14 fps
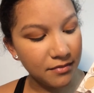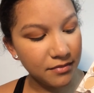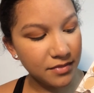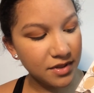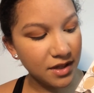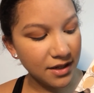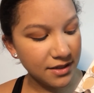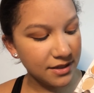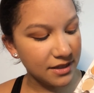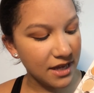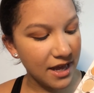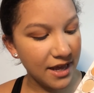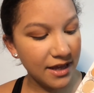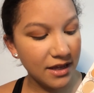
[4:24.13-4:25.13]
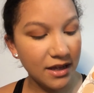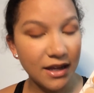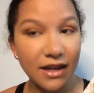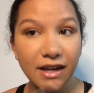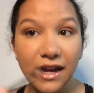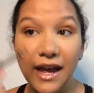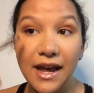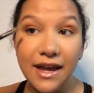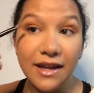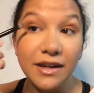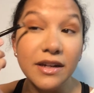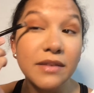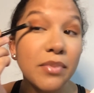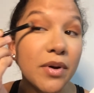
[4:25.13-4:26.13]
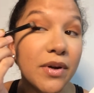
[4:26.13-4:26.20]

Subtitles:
Sunset and